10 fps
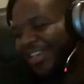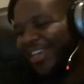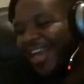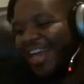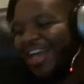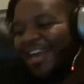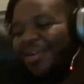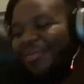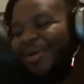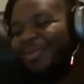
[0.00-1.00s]
I, I,
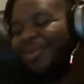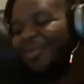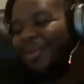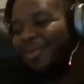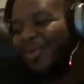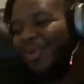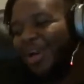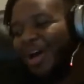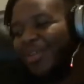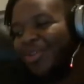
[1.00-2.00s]
don't mind when people ruin
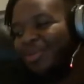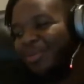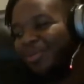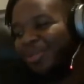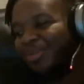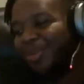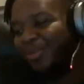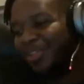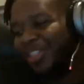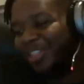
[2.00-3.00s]
other people's
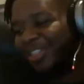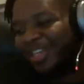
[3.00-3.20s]
movies.